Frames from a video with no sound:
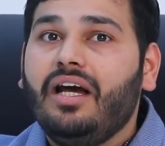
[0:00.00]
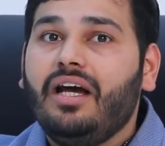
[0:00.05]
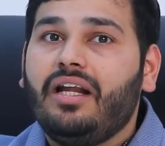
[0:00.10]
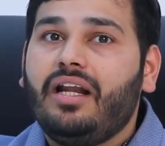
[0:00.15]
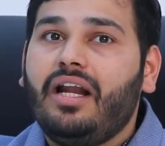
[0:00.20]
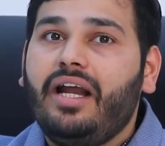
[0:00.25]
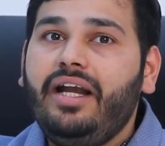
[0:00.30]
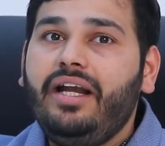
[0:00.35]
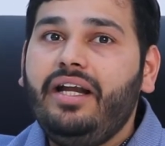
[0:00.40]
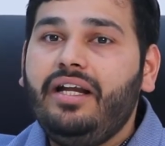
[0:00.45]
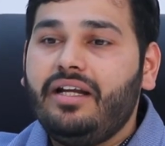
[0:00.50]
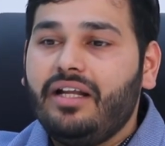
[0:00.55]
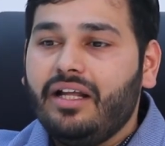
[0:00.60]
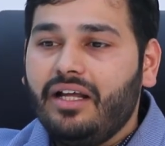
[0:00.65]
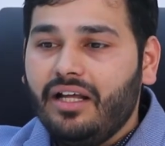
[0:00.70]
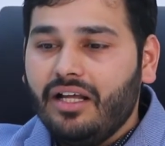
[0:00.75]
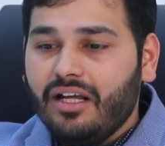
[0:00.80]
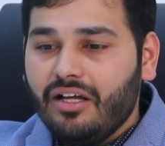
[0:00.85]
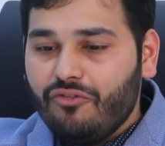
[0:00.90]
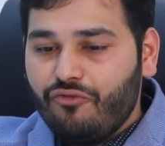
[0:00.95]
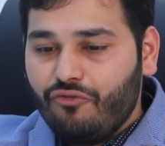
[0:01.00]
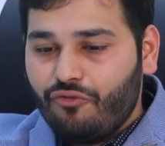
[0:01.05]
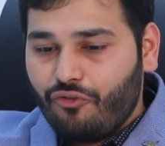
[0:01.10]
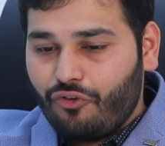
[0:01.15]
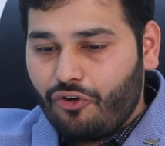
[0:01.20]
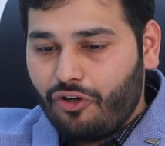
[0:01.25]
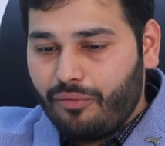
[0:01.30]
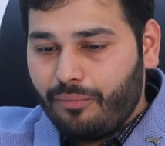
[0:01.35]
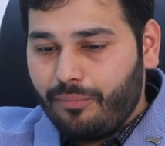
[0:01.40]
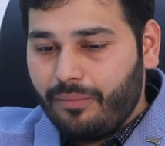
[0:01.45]
right
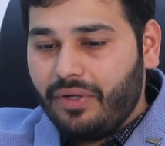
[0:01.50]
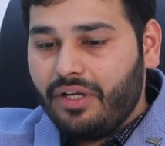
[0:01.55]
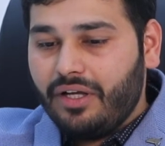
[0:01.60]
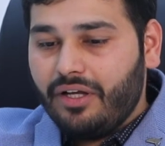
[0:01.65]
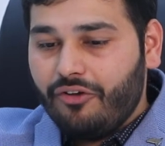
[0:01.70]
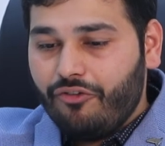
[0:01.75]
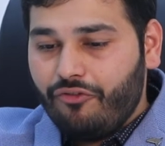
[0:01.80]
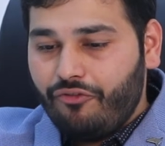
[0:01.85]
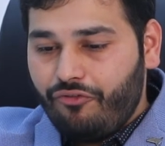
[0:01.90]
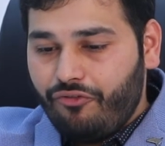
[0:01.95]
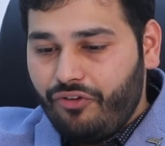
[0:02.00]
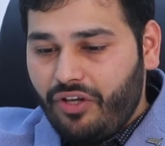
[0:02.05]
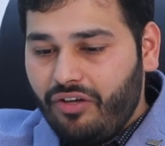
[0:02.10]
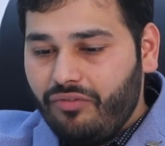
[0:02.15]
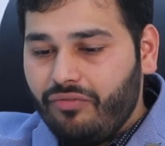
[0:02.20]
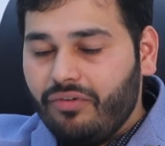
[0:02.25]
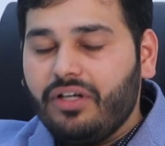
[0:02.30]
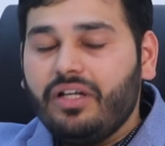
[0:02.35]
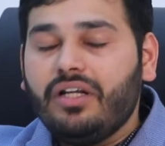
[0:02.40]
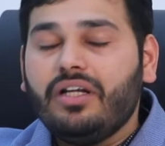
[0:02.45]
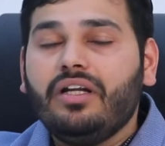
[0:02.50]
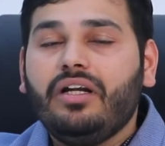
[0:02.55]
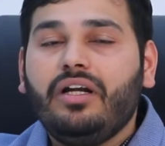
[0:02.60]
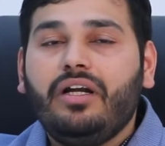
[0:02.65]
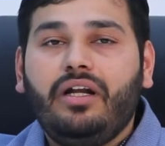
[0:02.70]
from fever,